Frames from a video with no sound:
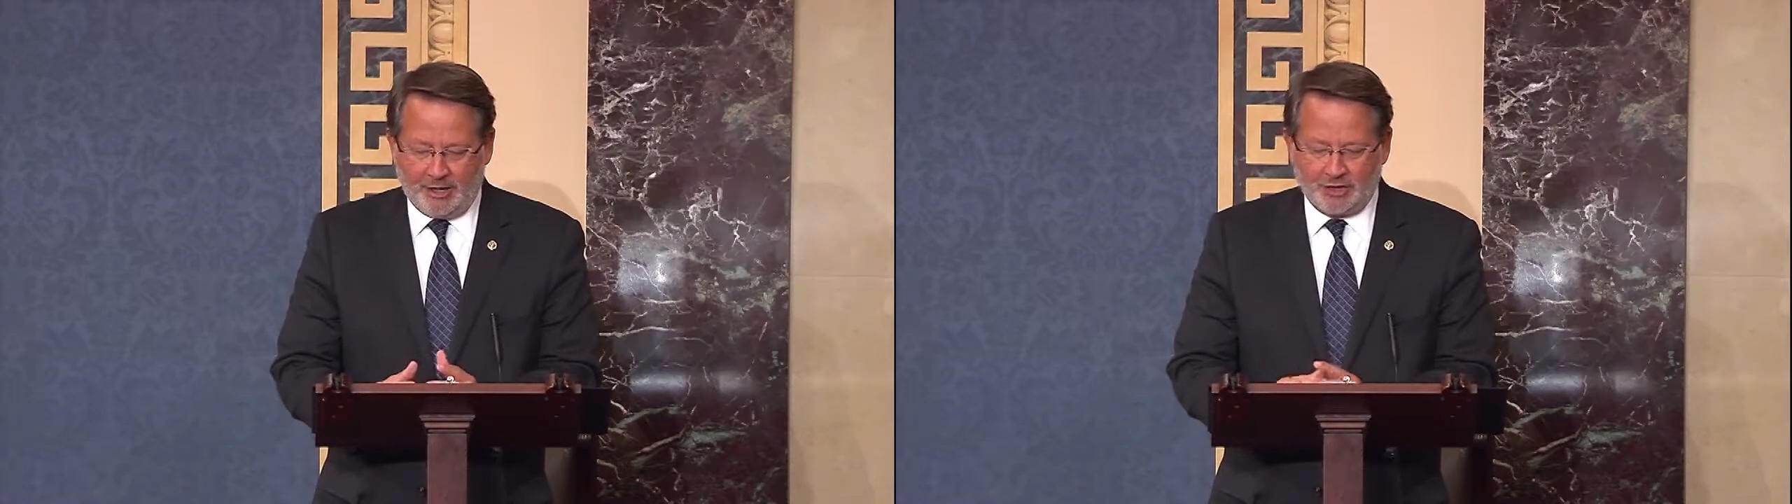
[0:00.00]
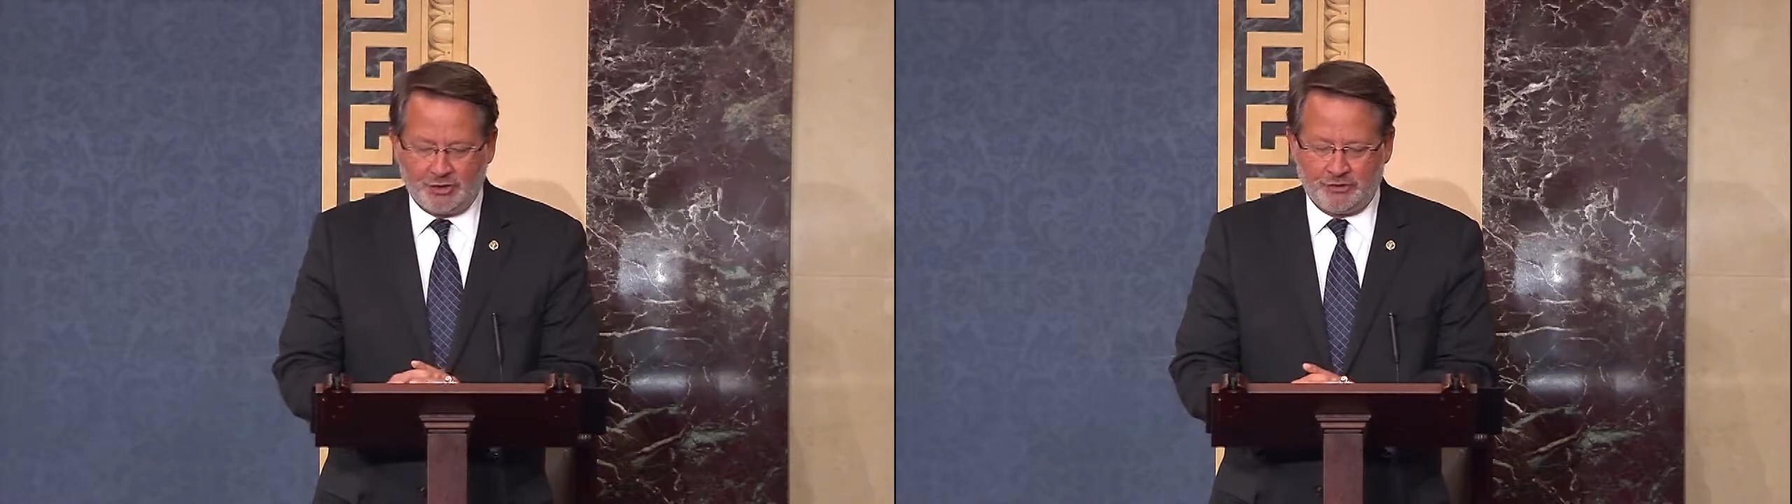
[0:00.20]

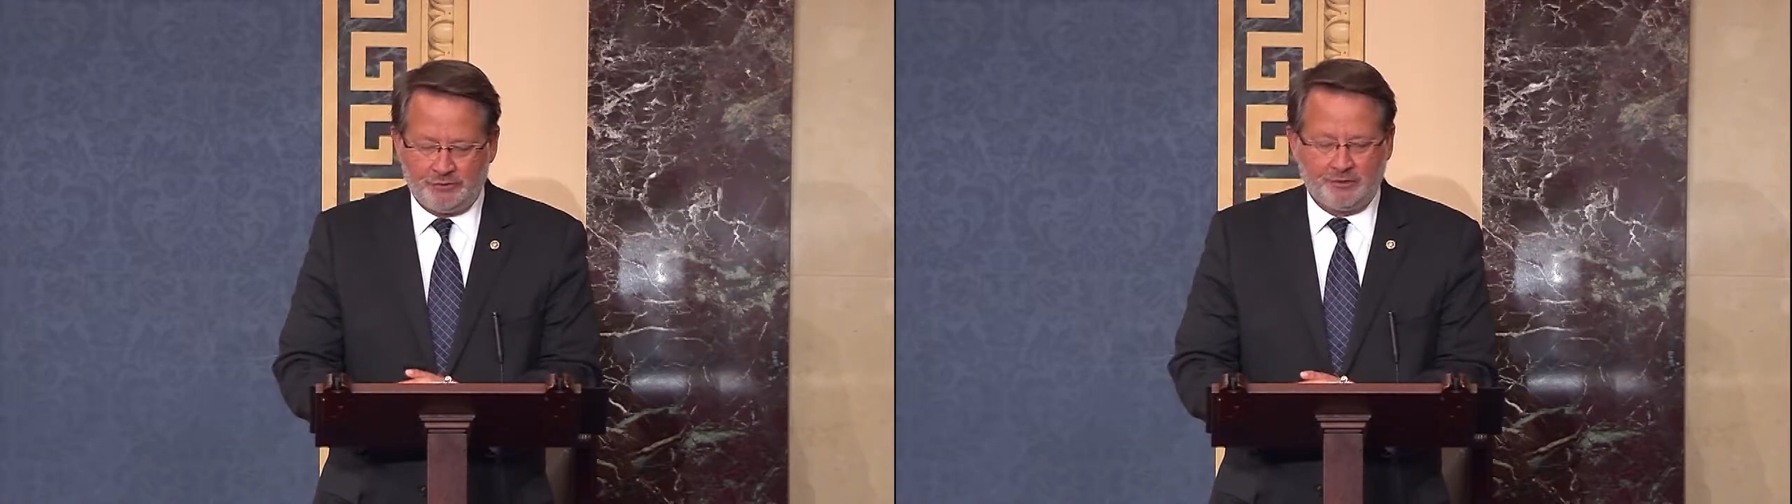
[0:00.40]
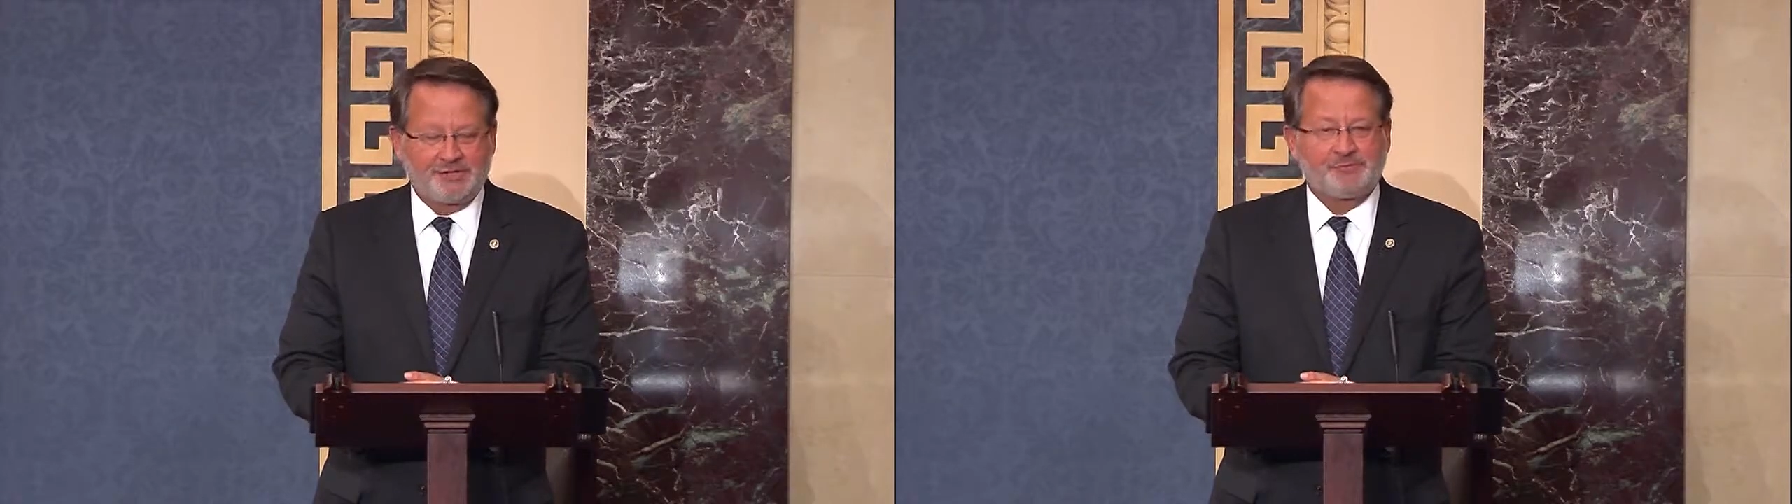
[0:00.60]
can do
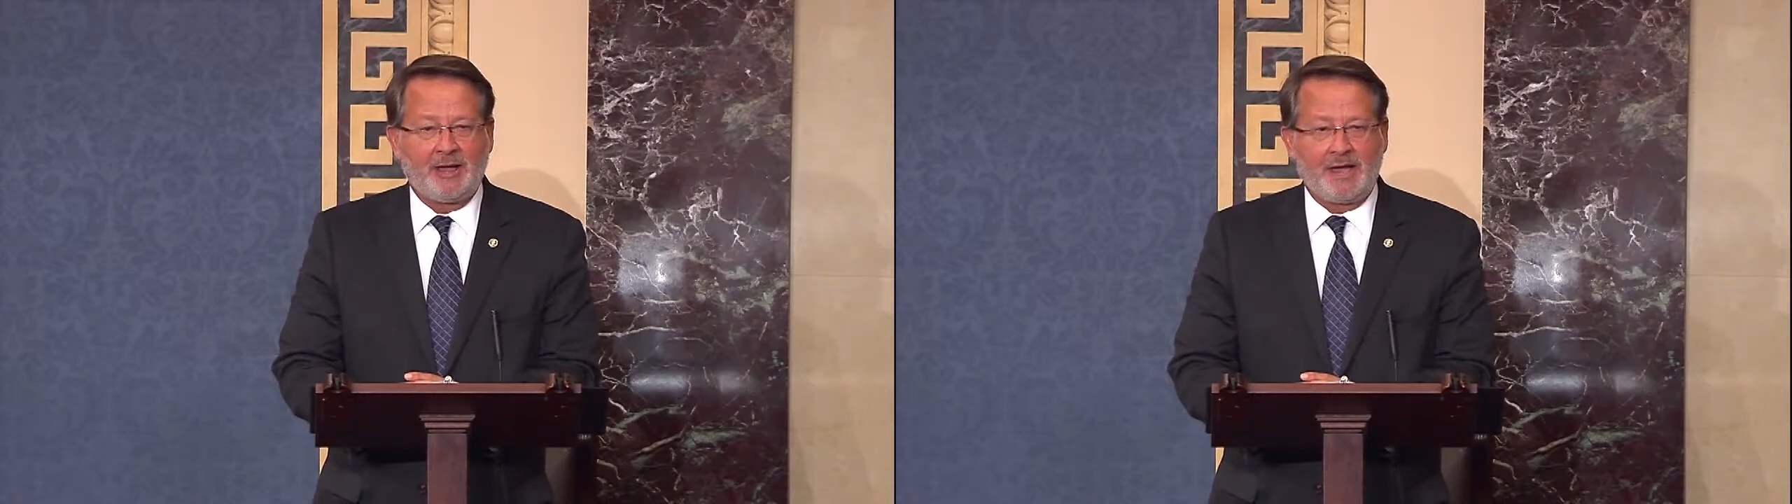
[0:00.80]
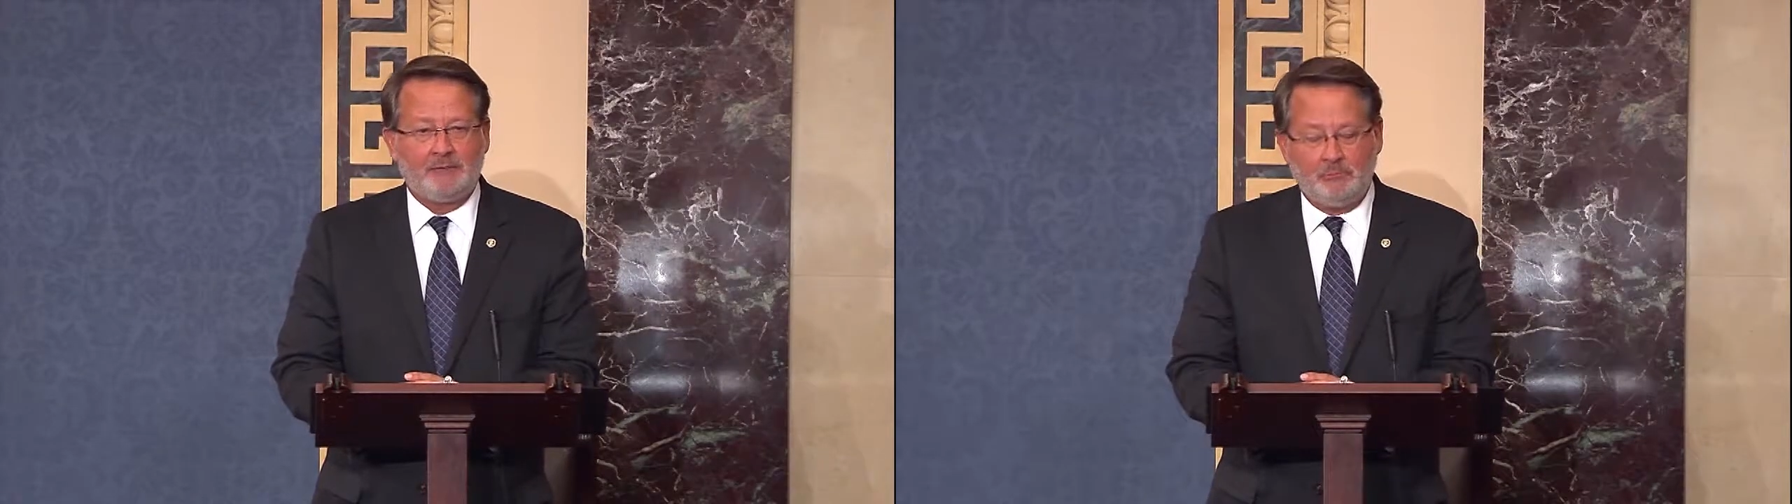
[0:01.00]
to
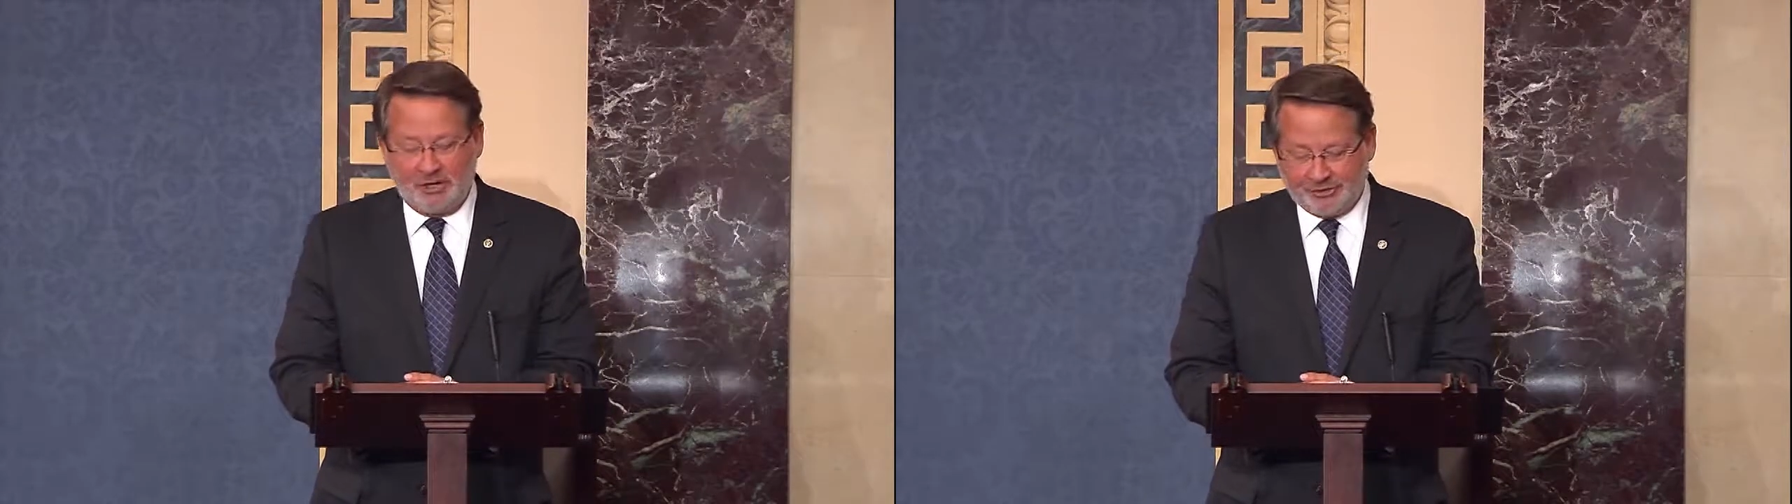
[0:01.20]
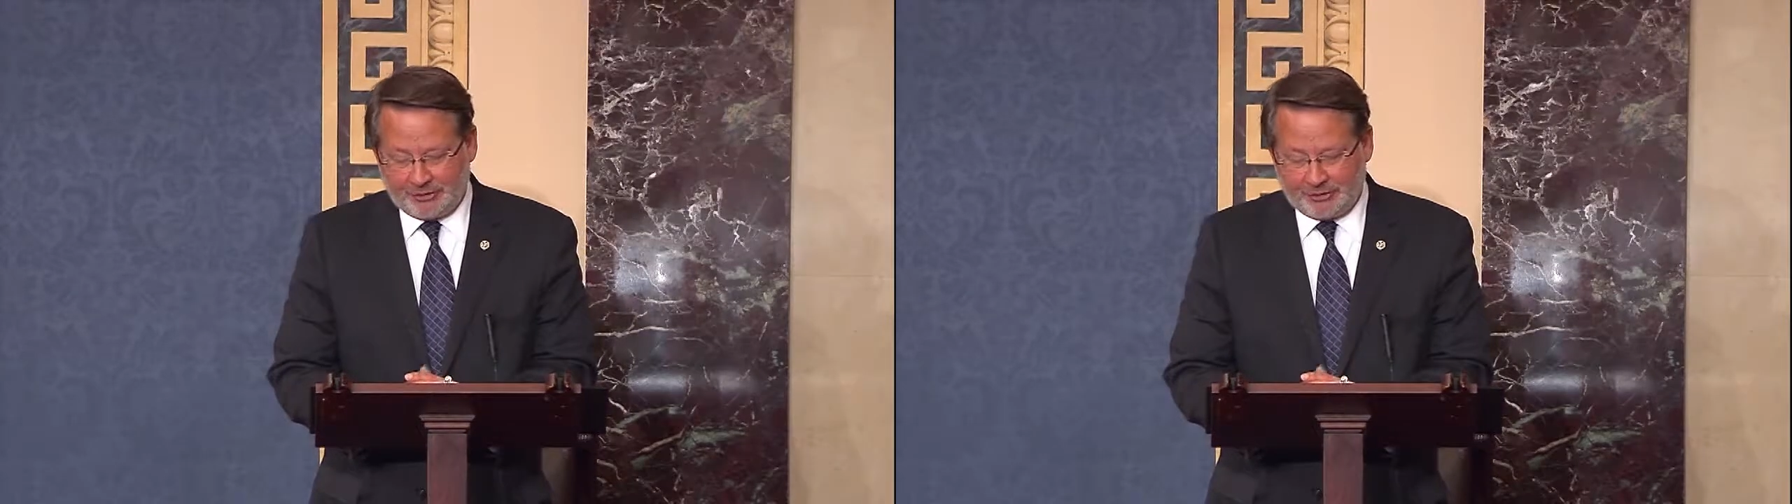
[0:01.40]
expand mental